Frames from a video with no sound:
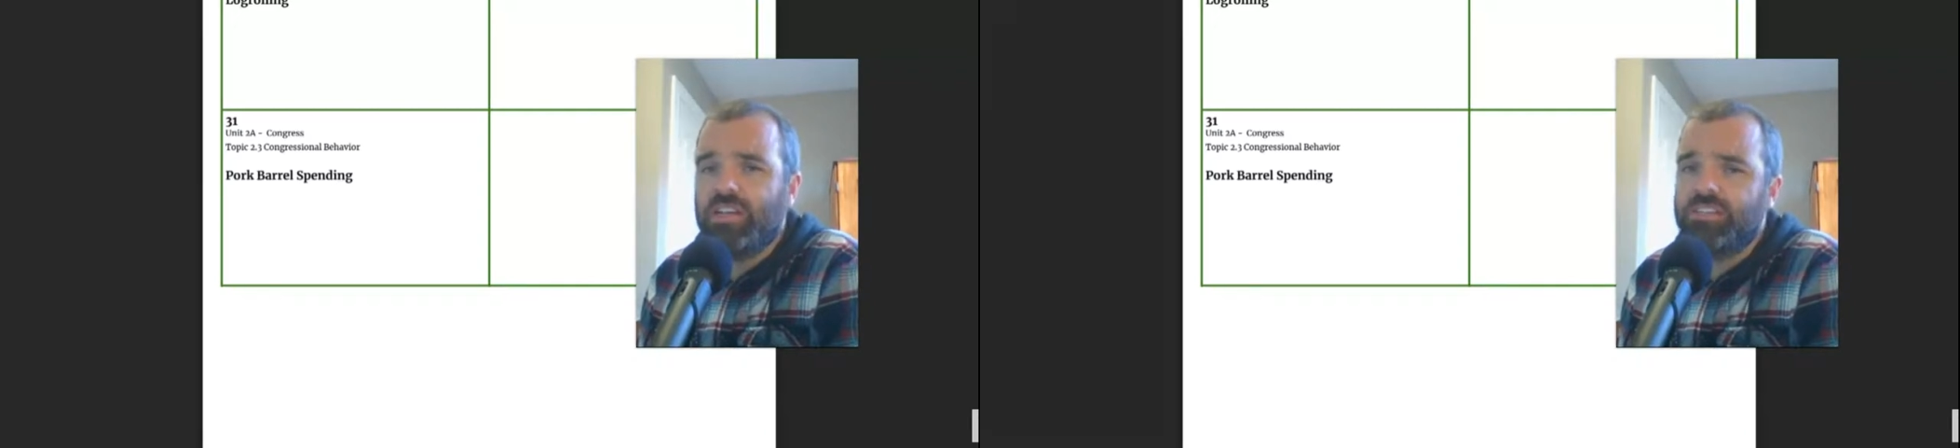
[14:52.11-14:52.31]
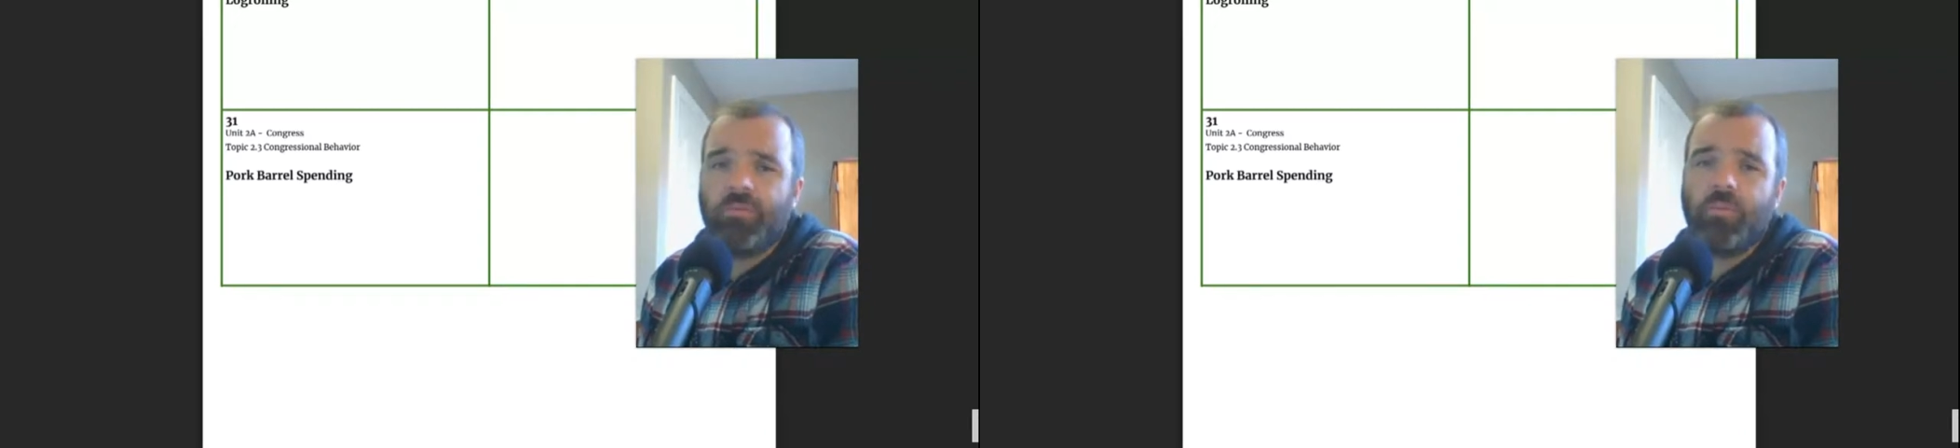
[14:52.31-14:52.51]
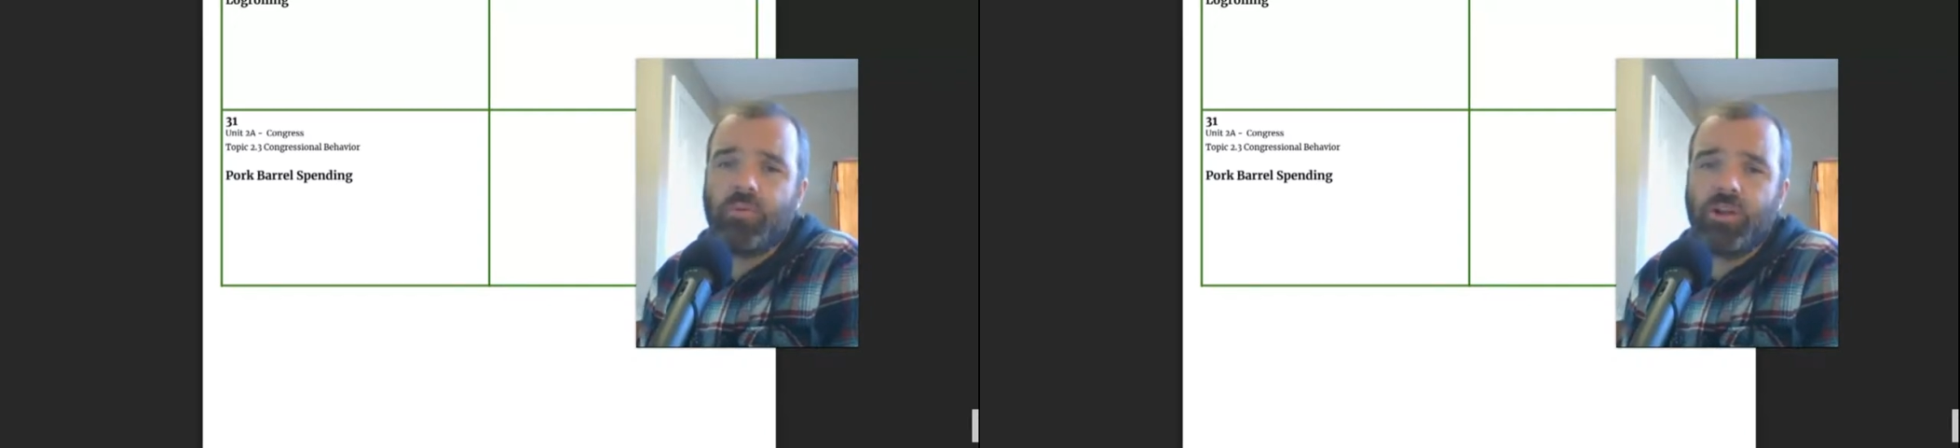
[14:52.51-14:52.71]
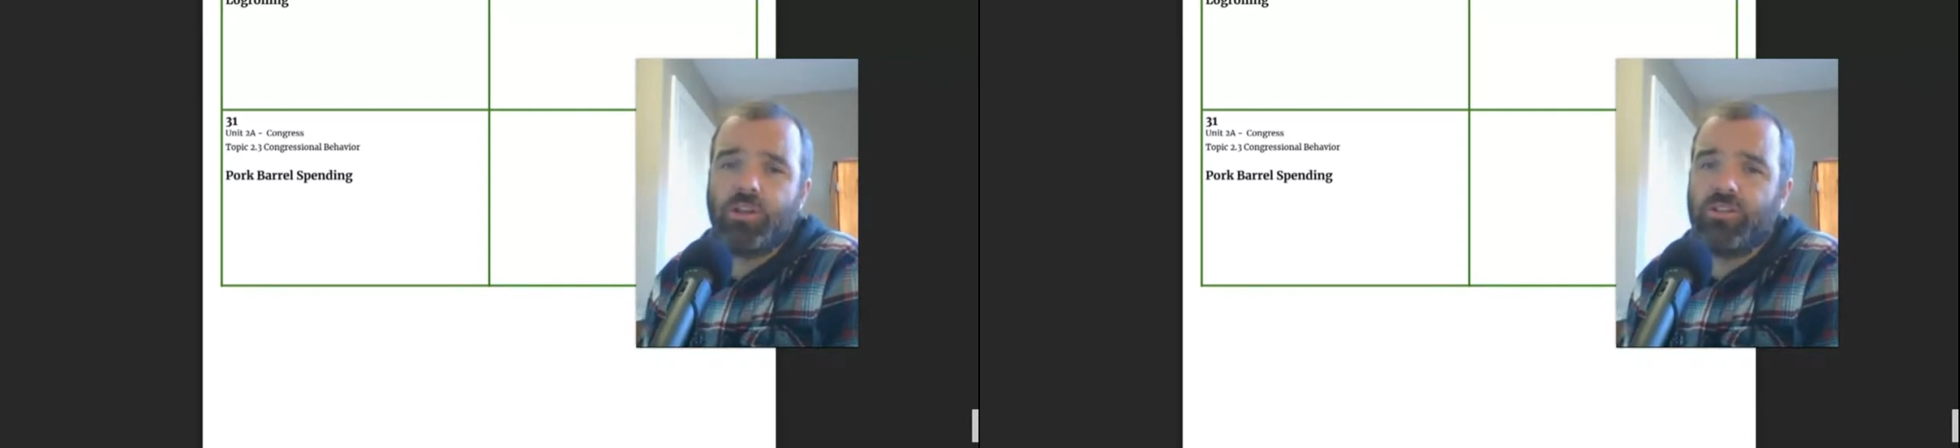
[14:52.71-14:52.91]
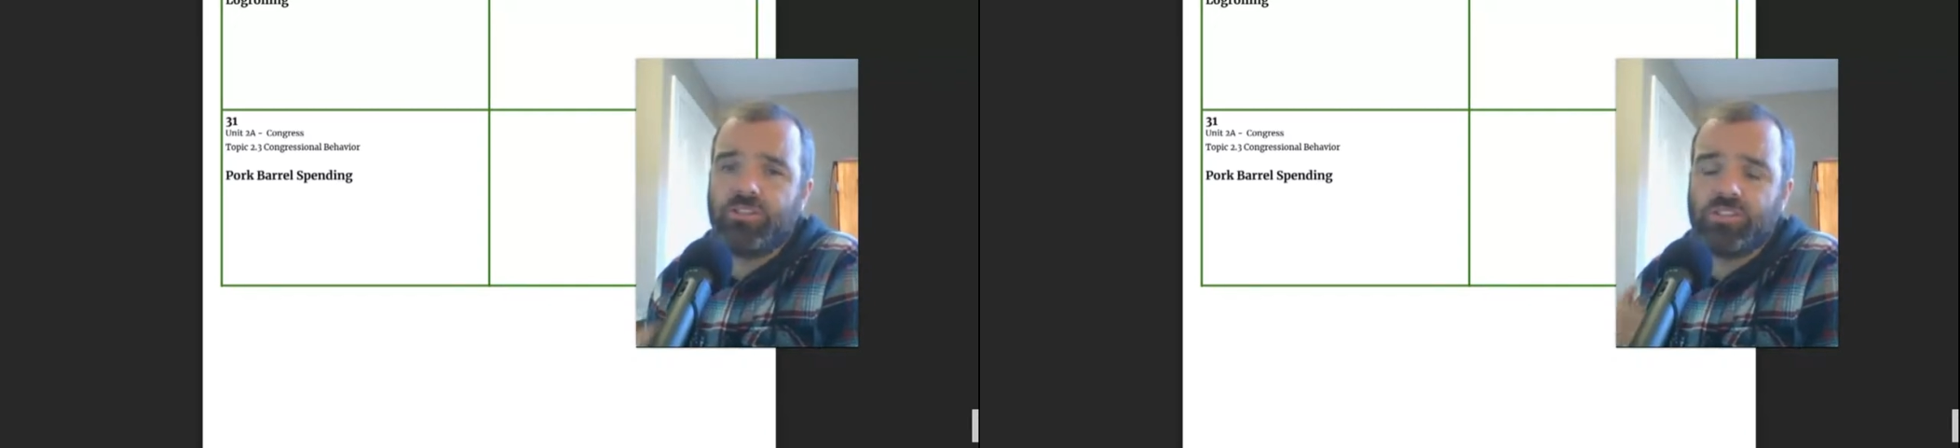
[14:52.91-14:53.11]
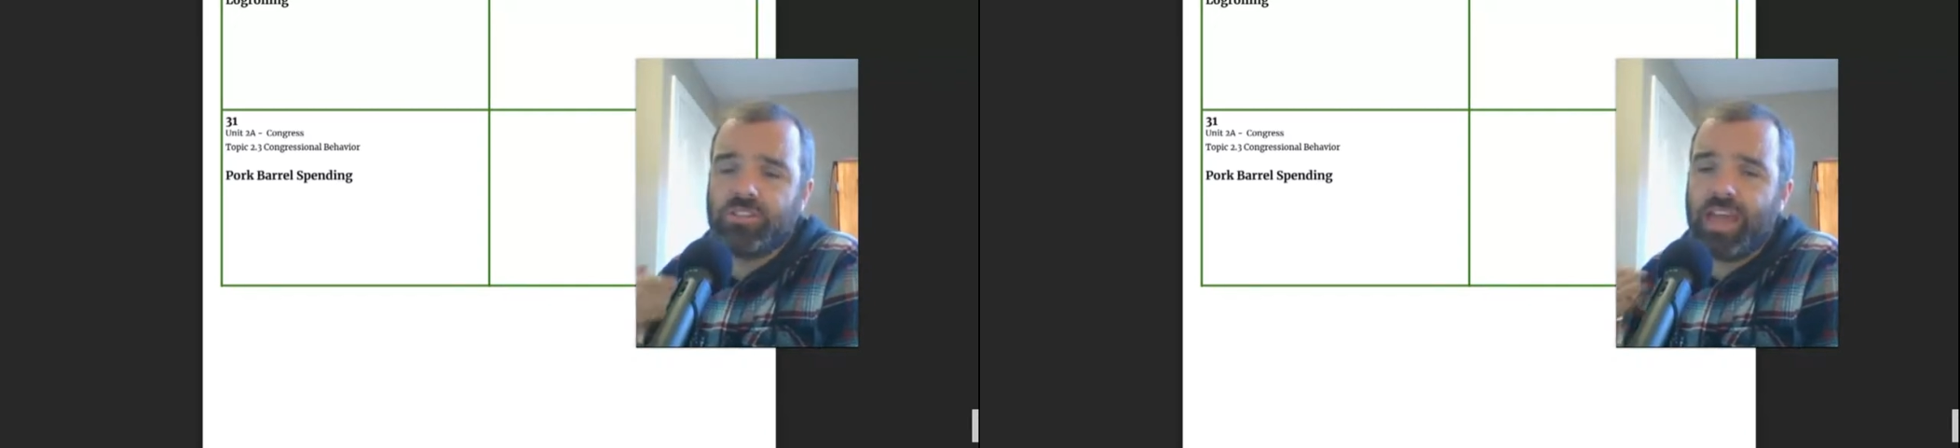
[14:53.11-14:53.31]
Some people argue that it's just